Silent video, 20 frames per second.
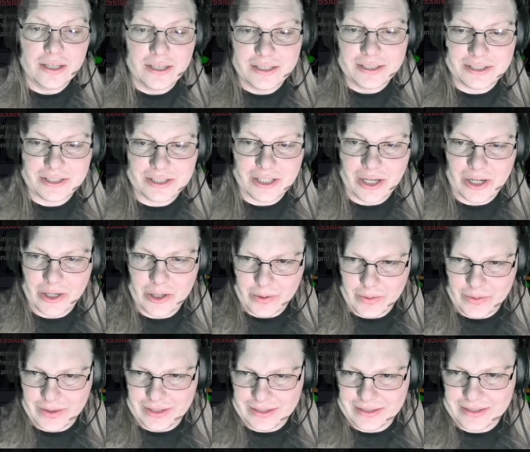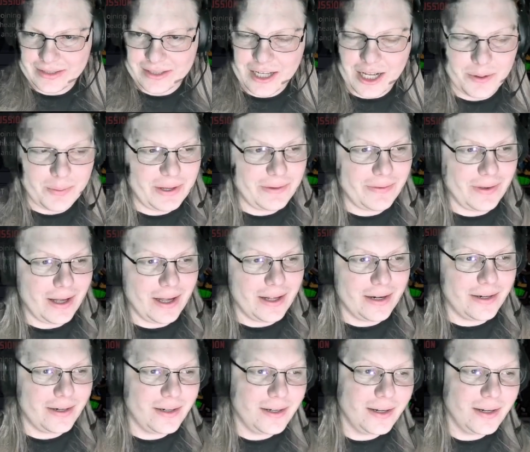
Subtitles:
So this is going to be fun.